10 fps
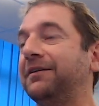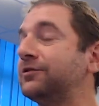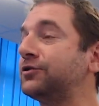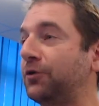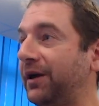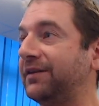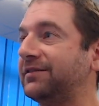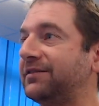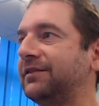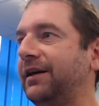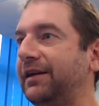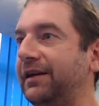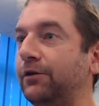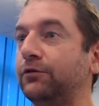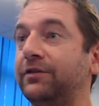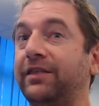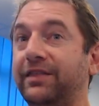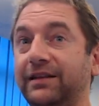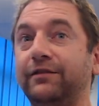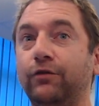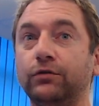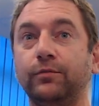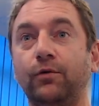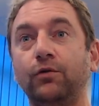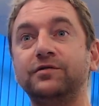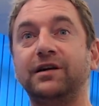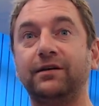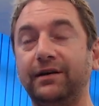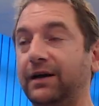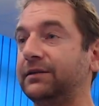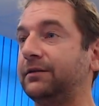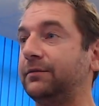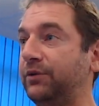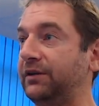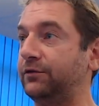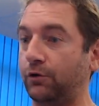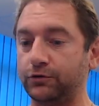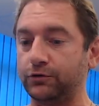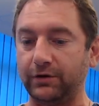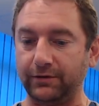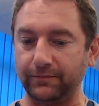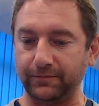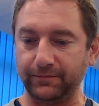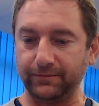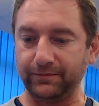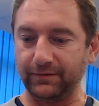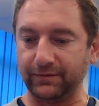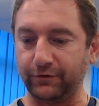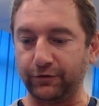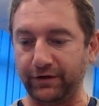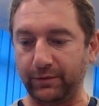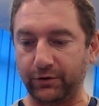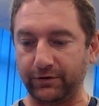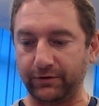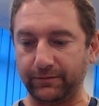So yes, in Linux, the three default modes are NAT, bridge, host only for VMware.